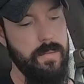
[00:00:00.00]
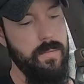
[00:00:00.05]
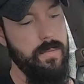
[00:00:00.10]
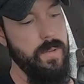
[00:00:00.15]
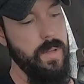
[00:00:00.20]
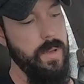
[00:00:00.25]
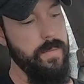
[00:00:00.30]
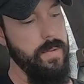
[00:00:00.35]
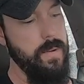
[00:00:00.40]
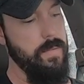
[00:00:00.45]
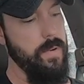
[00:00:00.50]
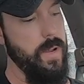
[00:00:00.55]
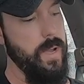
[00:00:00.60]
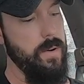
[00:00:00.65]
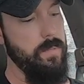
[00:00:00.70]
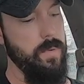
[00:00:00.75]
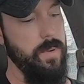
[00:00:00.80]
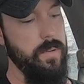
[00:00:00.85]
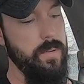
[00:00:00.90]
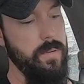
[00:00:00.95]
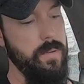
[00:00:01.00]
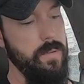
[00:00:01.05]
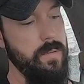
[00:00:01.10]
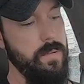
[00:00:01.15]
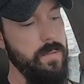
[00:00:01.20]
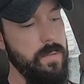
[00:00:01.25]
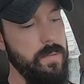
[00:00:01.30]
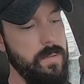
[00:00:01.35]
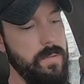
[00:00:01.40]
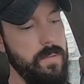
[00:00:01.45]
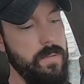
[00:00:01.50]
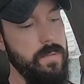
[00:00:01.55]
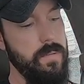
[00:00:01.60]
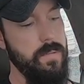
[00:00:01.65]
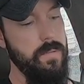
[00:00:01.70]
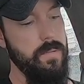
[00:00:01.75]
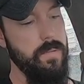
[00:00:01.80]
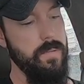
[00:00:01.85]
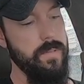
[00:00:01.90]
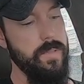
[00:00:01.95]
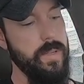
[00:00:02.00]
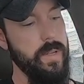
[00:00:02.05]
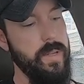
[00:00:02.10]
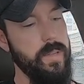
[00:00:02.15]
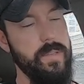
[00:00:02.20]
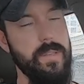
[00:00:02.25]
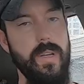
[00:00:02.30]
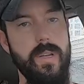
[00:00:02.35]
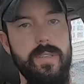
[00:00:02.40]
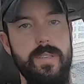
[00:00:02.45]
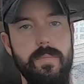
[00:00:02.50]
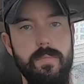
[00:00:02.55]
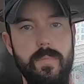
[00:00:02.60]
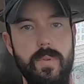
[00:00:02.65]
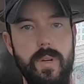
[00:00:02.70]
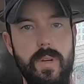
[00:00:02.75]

Yeah, I've never had one. Looks like it's has some,